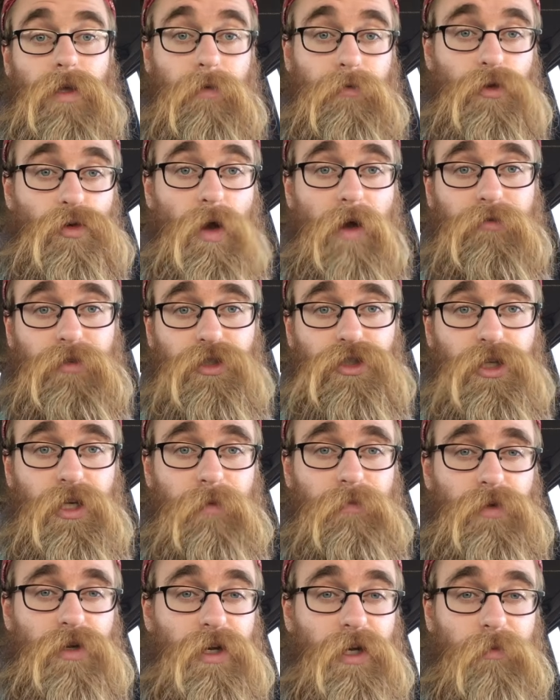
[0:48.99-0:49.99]
If you have a
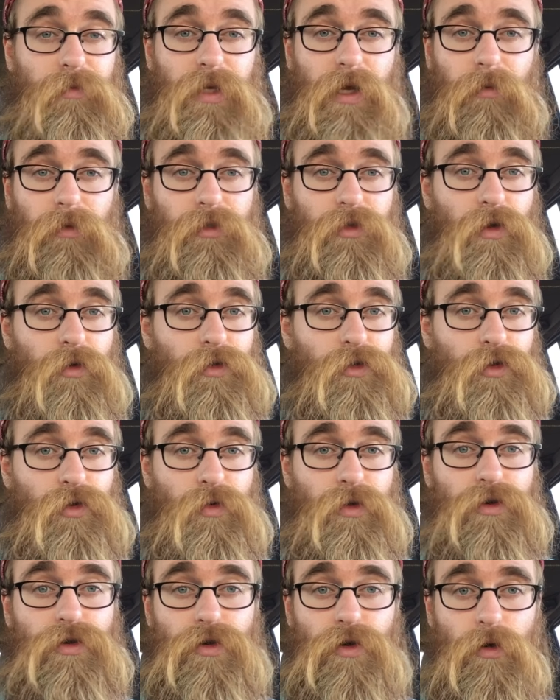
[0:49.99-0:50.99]
Jeep, you're gonna be able to go
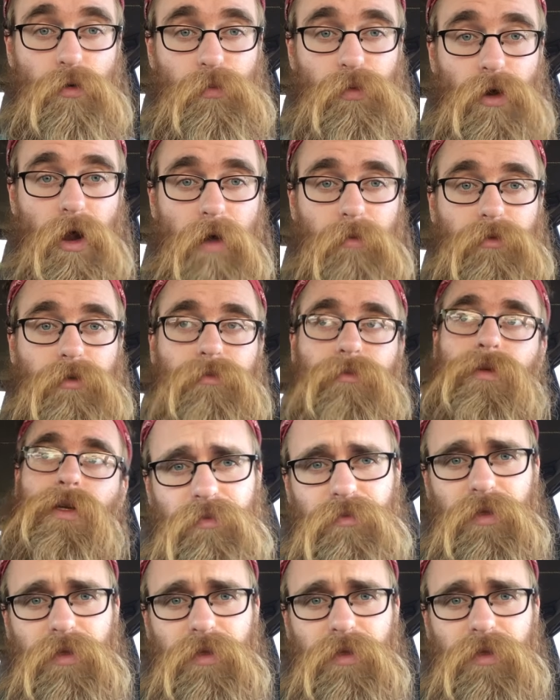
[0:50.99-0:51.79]
through it no problem.